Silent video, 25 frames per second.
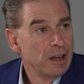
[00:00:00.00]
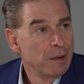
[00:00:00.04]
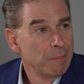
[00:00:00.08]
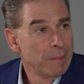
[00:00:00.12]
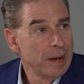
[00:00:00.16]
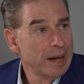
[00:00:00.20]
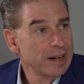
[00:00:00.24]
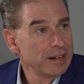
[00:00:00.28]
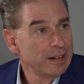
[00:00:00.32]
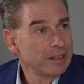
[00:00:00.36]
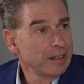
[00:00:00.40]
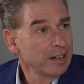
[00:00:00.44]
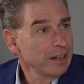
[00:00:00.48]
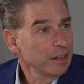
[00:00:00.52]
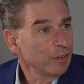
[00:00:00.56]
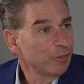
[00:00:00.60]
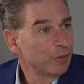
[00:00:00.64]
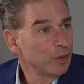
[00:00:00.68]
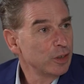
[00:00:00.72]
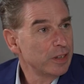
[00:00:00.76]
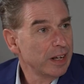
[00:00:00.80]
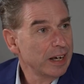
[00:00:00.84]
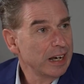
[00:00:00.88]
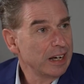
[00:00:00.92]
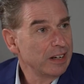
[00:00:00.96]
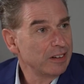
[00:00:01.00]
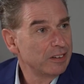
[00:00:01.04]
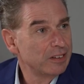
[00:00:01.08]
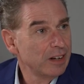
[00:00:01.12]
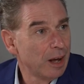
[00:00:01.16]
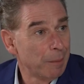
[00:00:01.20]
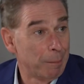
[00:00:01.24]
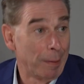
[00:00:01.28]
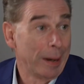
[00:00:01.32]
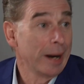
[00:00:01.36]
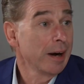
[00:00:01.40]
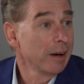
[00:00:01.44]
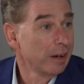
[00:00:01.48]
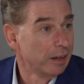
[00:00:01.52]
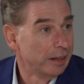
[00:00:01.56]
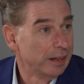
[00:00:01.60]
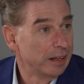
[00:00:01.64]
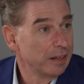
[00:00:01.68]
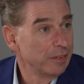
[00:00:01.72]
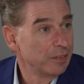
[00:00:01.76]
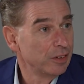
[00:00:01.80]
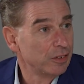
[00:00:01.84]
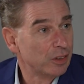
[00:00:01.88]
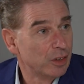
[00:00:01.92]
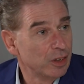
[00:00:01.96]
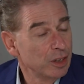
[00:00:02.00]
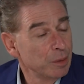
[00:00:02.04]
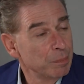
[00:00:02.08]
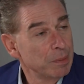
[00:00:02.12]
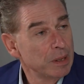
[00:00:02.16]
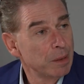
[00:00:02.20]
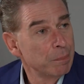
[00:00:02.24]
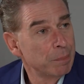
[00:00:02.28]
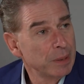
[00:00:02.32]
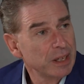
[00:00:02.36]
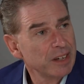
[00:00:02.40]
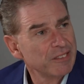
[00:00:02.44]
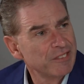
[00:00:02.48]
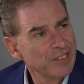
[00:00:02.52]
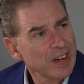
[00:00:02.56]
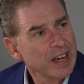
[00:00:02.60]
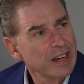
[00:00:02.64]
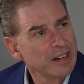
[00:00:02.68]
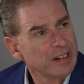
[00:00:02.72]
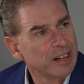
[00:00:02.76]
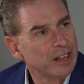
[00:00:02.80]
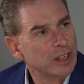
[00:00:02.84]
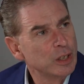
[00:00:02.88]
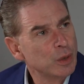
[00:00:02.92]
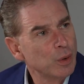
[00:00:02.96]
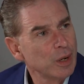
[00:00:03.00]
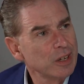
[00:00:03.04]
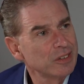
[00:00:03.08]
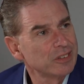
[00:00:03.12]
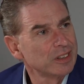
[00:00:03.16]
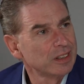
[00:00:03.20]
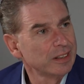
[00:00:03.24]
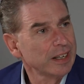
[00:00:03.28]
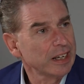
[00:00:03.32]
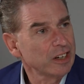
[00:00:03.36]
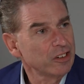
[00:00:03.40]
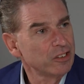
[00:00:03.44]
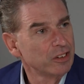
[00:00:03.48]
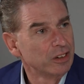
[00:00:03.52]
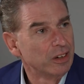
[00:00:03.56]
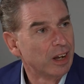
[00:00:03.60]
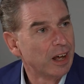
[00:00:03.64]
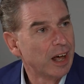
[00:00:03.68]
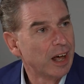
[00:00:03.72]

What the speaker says: Matt, in the next few days, apparently, there's going to be a big event, a US election.